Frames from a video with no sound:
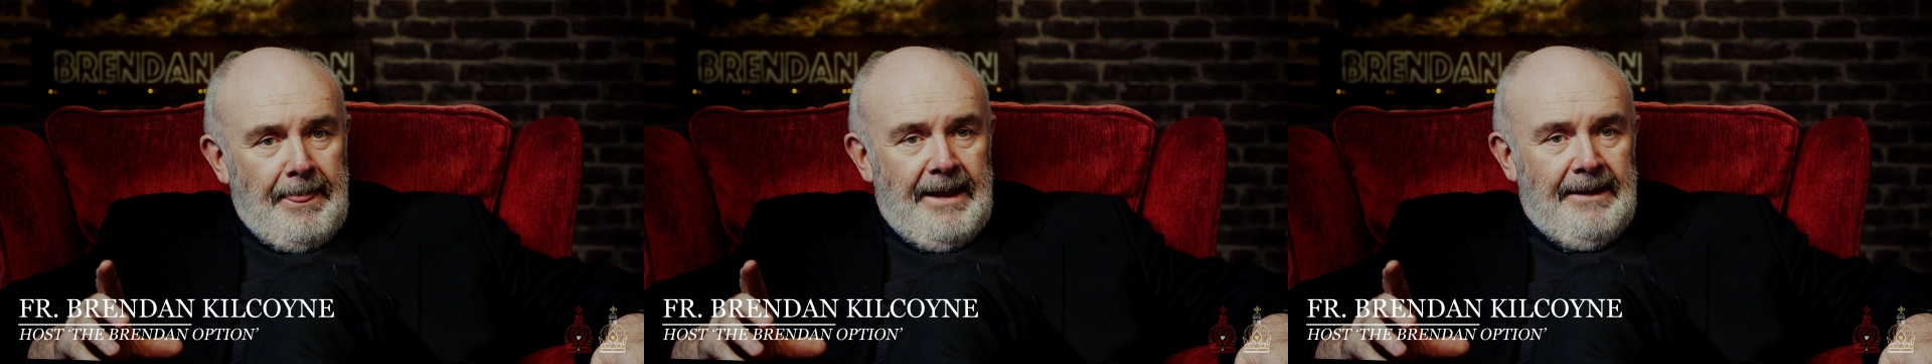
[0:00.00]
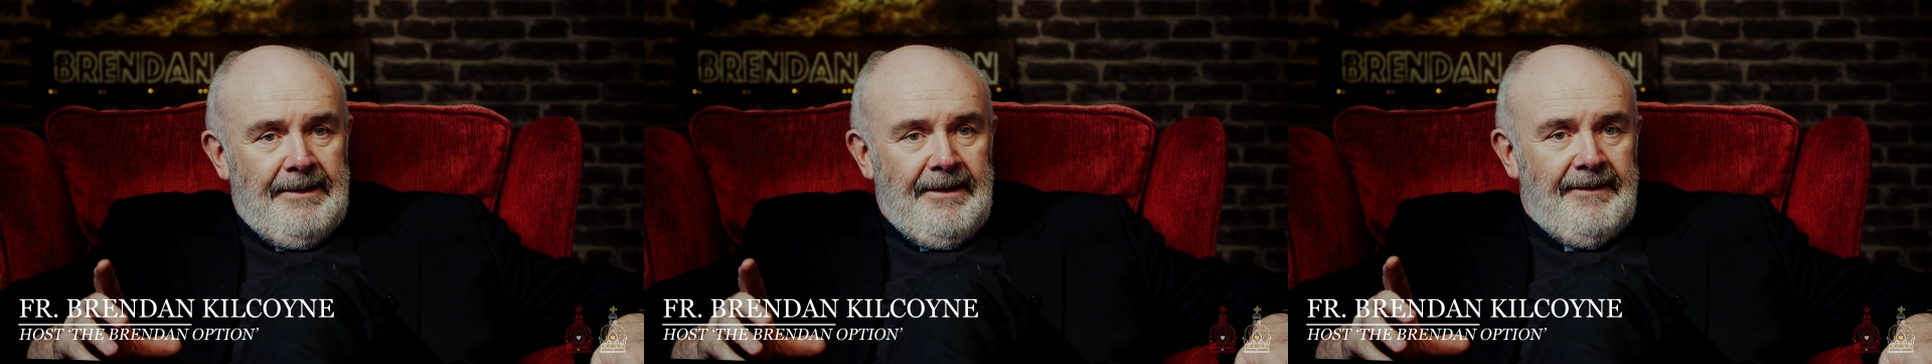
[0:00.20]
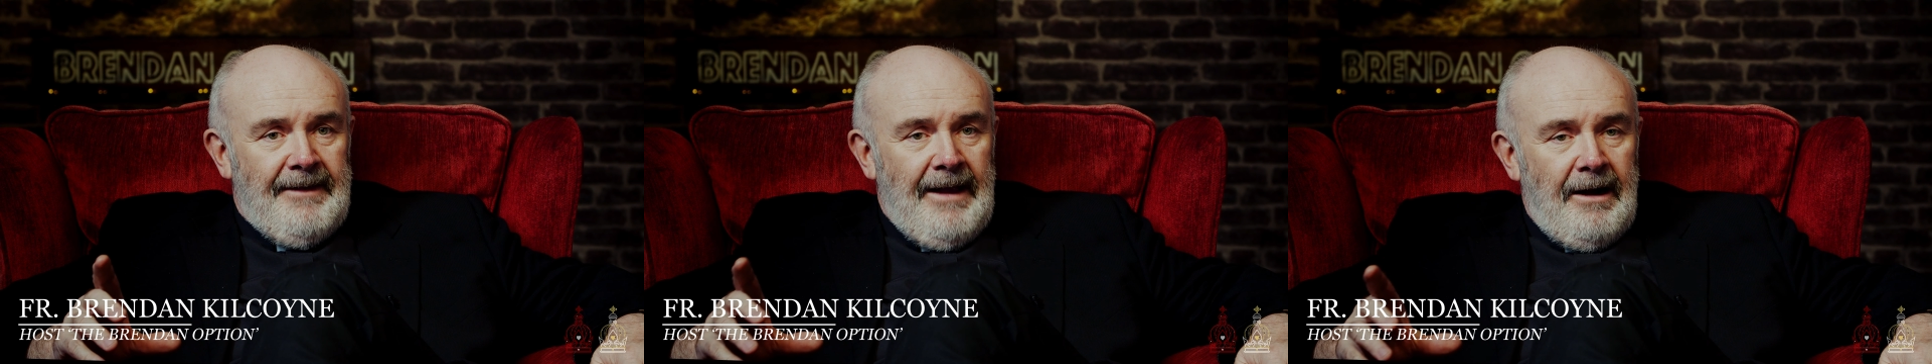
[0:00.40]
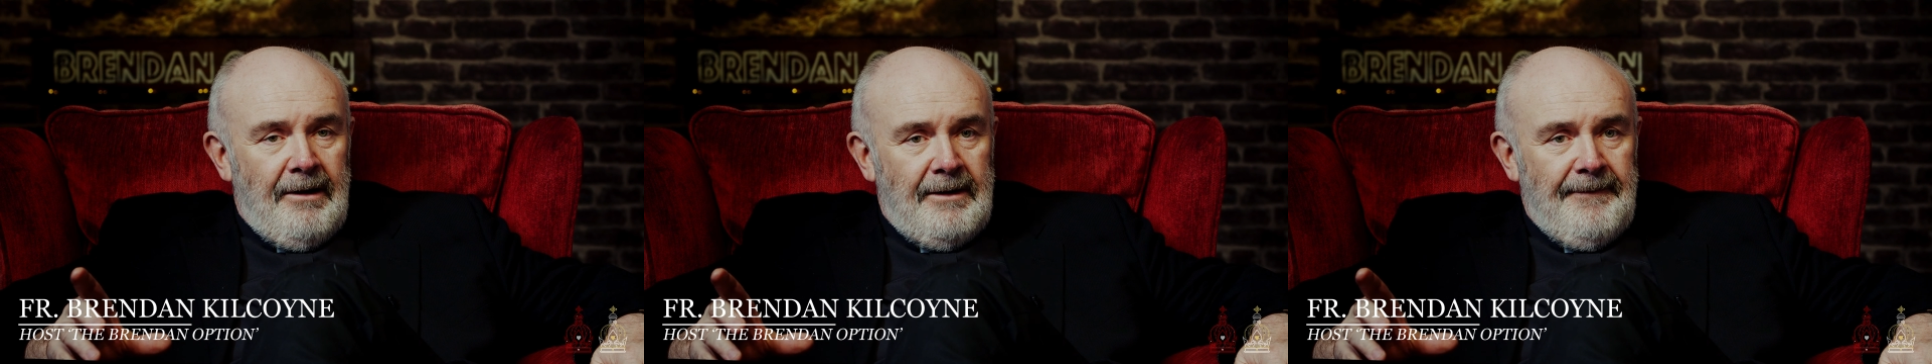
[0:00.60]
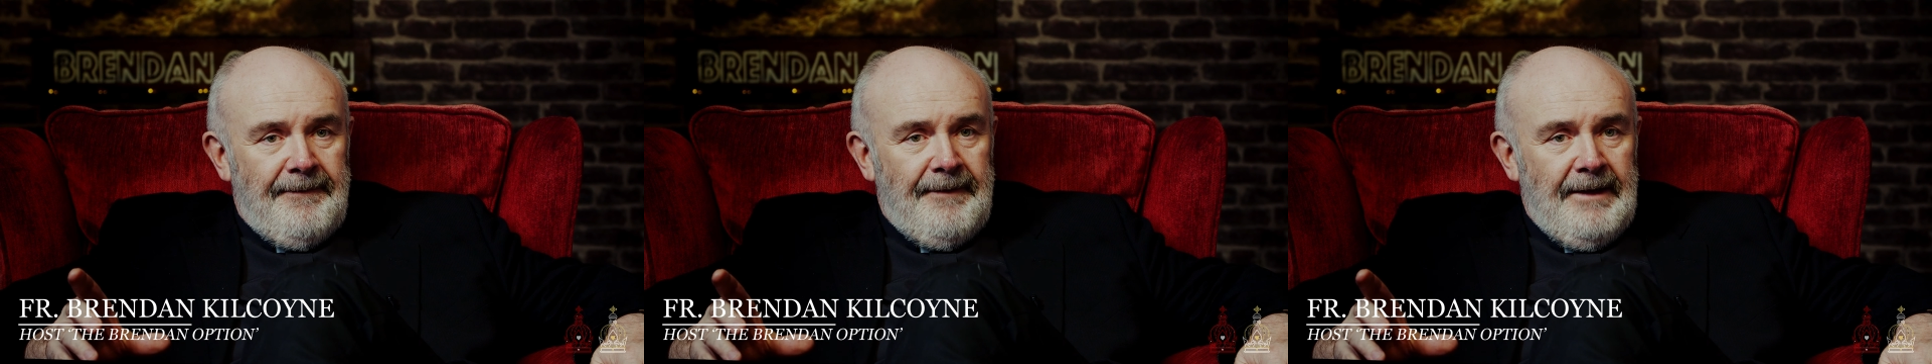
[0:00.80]
in the
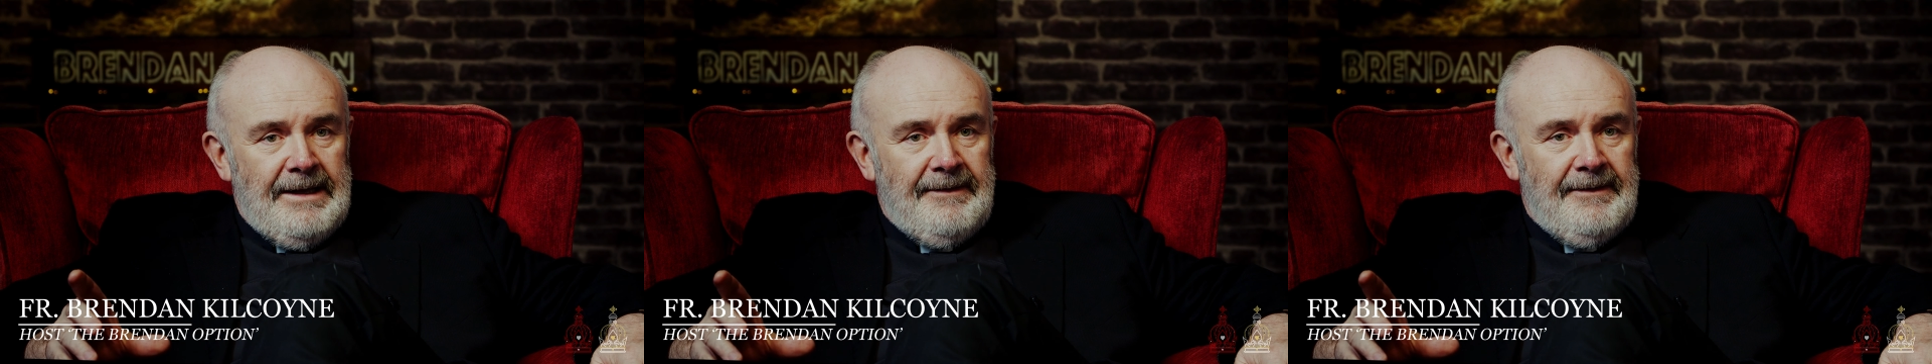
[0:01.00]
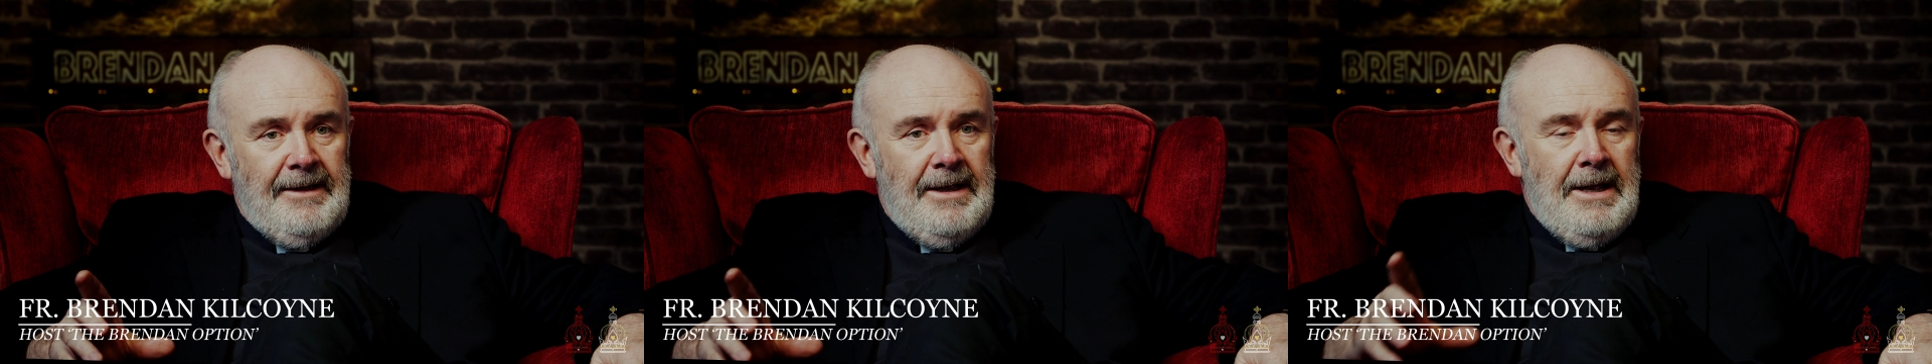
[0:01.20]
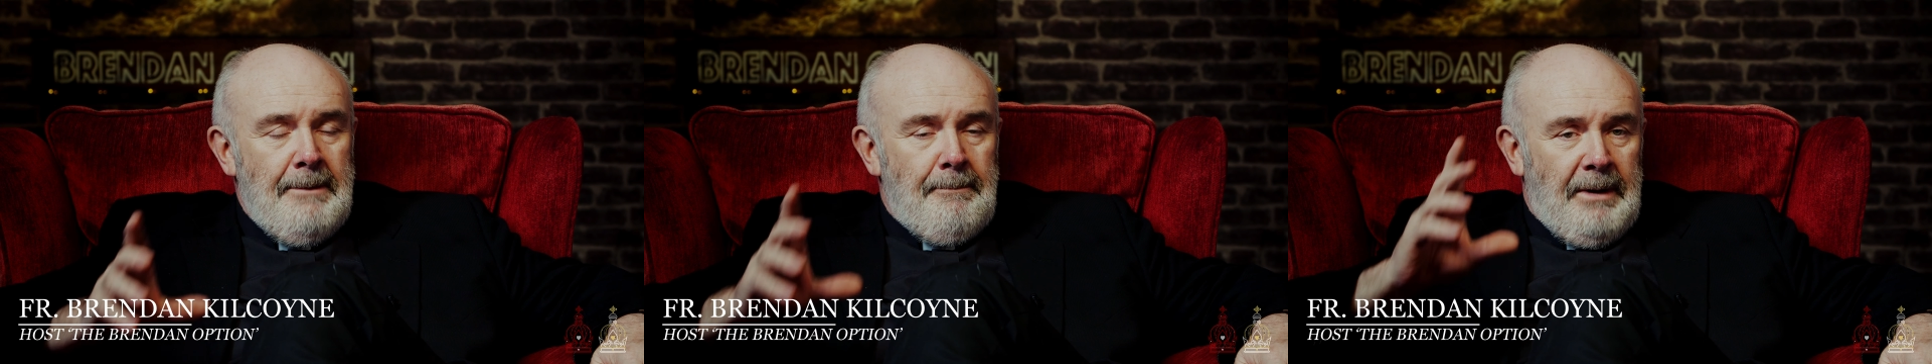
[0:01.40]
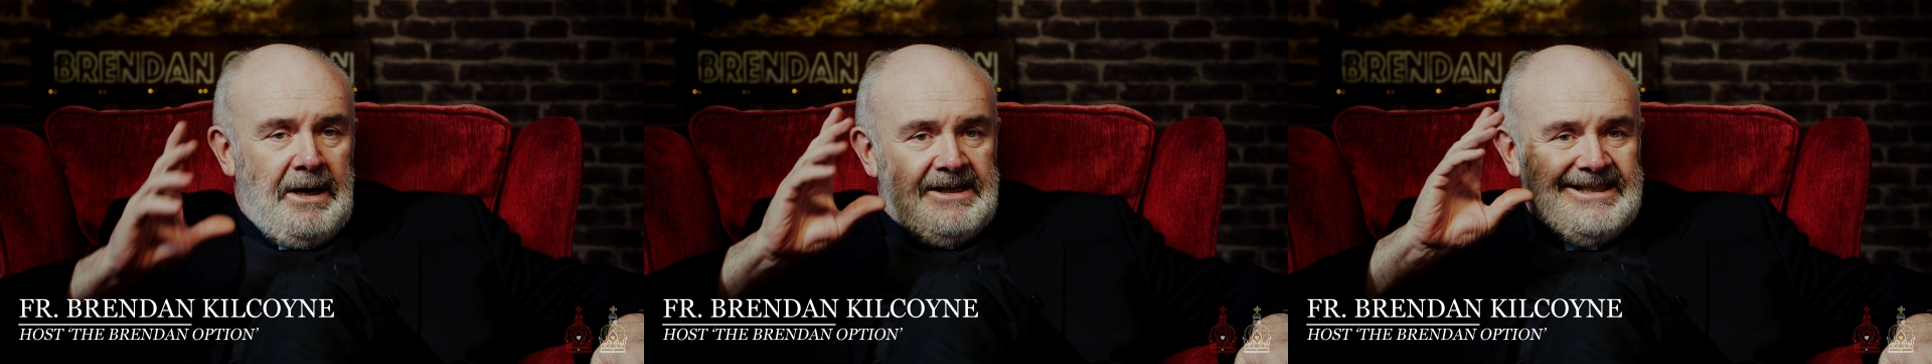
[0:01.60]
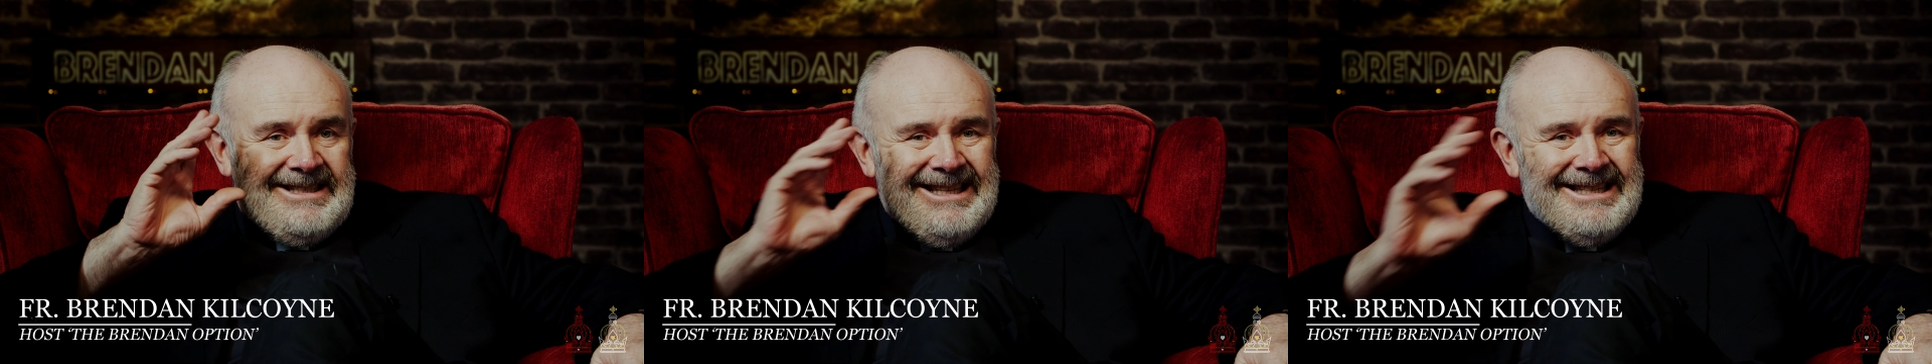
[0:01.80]
sacrifice,
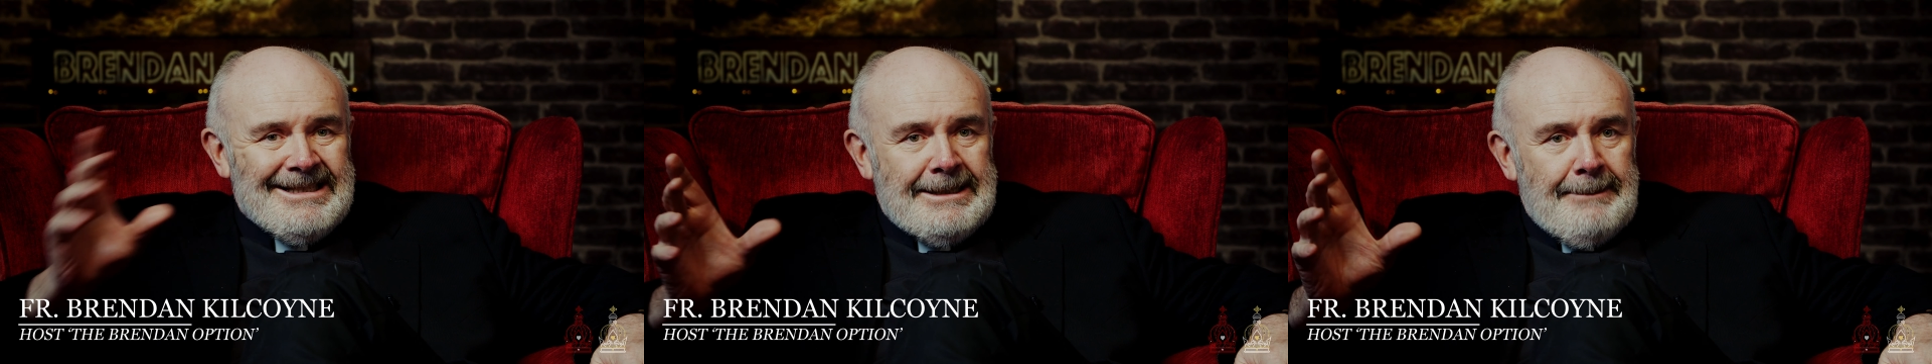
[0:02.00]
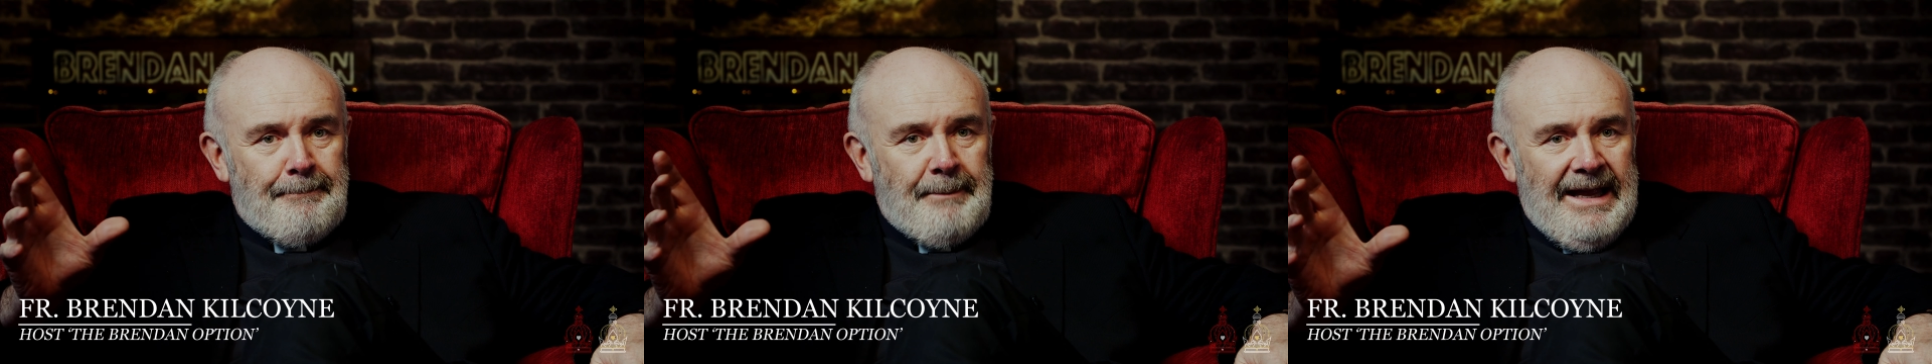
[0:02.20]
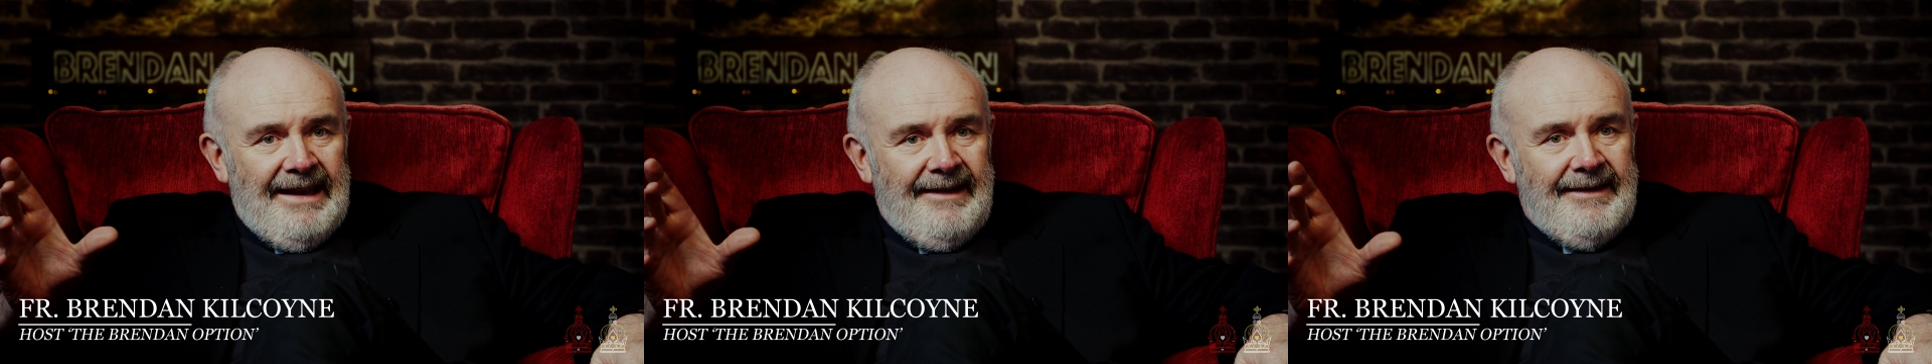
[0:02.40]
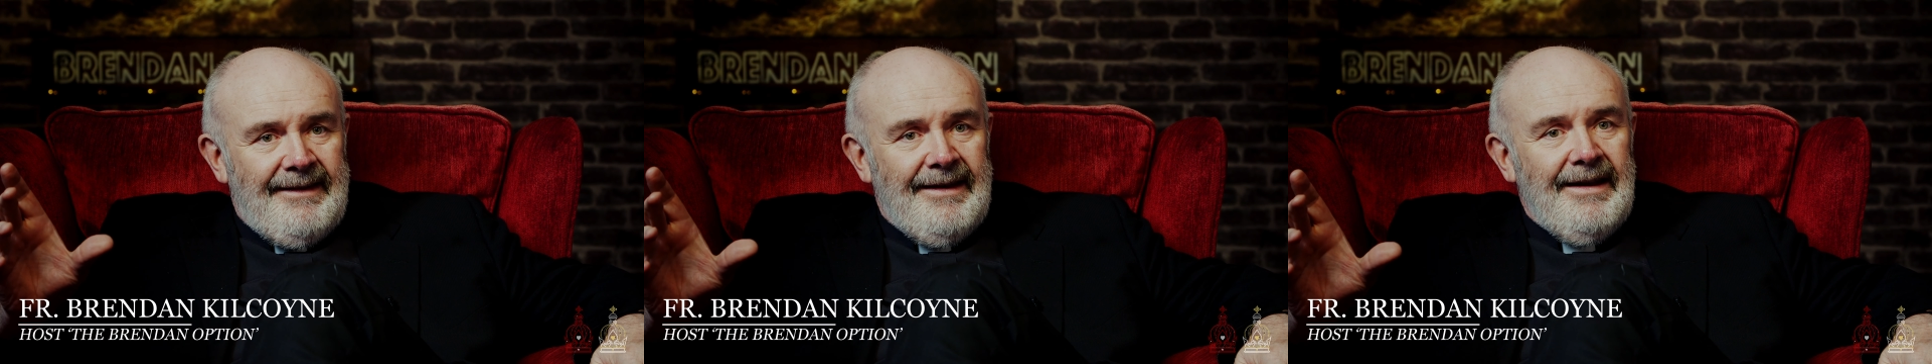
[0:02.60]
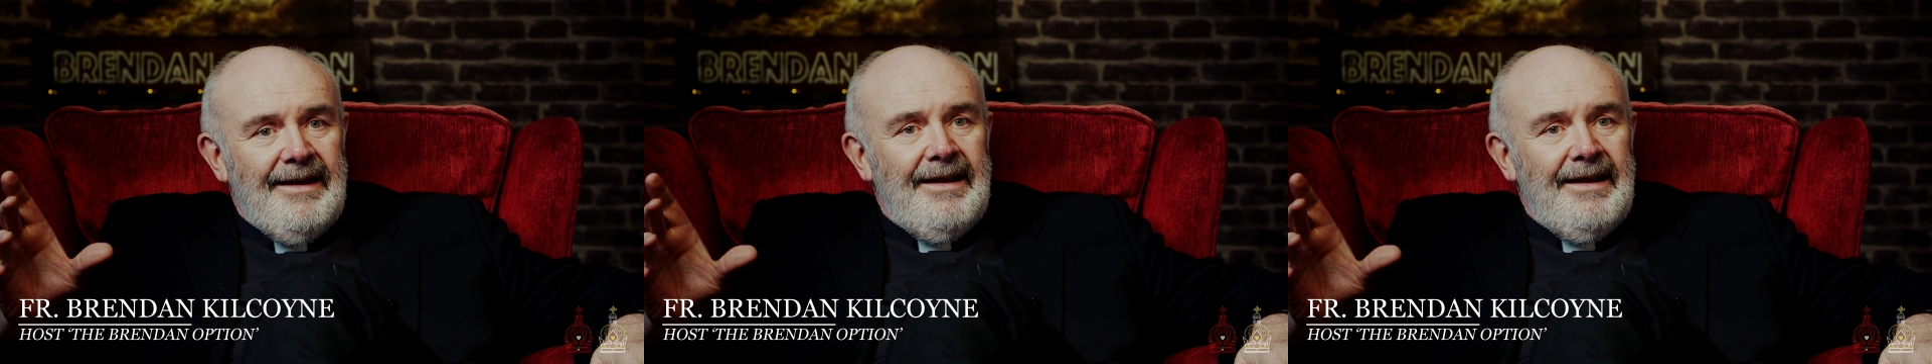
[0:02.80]
participate